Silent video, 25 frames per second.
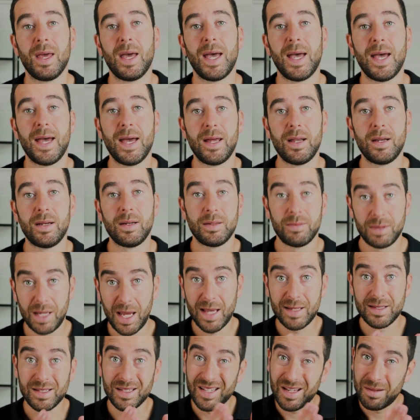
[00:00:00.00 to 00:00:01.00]
And
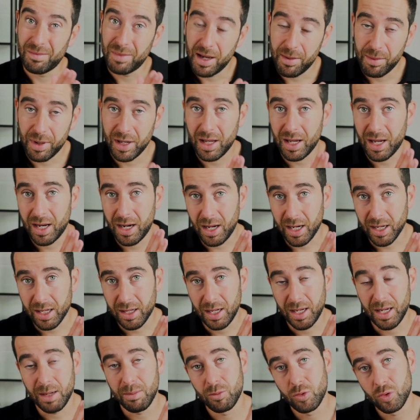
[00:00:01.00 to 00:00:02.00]
as I said, maybe then I can
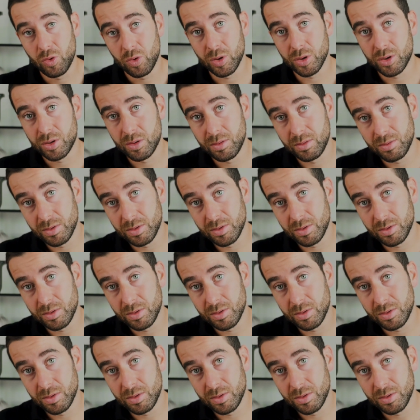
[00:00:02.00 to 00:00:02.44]
like more